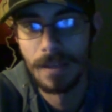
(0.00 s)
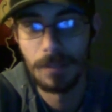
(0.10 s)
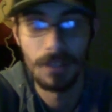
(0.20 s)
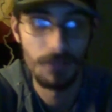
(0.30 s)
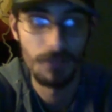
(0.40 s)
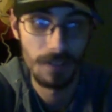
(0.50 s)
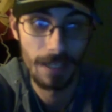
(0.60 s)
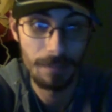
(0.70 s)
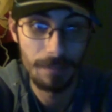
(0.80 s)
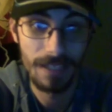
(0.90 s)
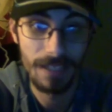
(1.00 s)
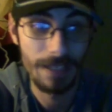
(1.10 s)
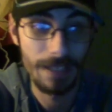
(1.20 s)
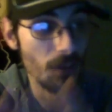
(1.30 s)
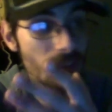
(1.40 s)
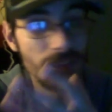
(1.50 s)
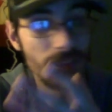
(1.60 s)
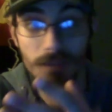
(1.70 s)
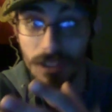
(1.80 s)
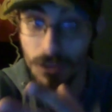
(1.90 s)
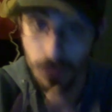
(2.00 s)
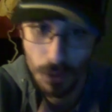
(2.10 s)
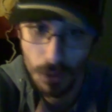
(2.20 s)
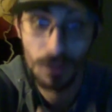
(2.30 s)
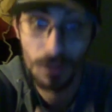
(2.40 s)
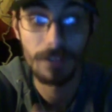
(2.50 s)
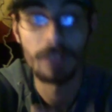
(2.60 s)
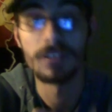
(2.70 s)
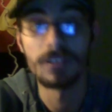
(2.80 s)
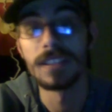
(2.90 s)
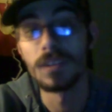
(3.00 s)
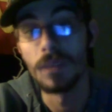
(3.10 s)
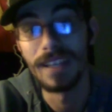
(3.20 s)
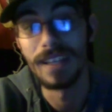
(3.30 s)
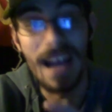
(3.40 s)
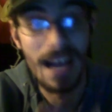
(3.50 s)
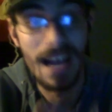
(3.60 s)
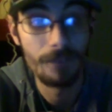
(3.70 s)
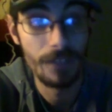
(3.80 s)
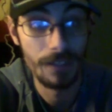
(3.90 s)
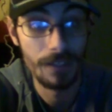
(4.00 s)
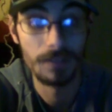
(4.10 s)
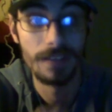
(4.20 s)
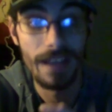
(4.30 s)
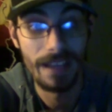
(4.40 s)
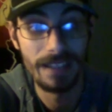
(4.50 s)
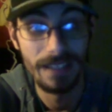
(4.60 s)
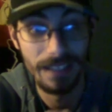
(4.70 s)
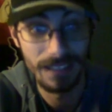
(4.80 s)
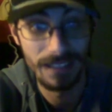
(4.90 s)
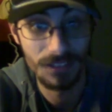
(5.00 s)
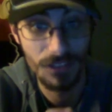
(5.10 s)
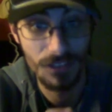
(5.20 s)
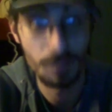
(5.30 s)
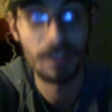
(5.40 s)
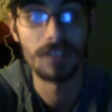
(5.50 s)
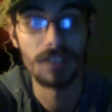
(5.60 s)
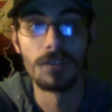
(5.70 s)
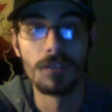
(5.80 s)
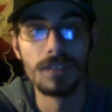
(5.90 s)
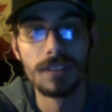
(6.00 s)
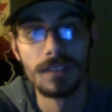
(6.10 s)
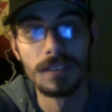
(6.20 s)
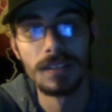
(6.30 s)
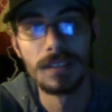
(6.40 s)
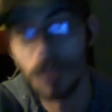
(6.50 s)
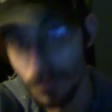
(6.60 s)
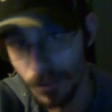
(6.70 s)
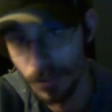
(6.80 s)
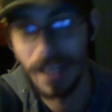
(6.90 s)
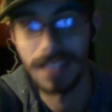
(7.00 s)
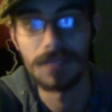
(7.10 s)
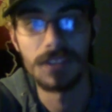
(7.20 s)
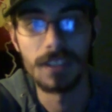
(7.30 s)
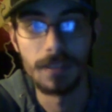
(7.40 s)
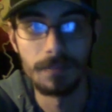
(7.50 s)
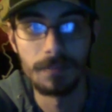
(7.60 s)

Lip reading: But if you're like me that wants to control the frequencies the way that I feel that it should be controlled, go for a passive system.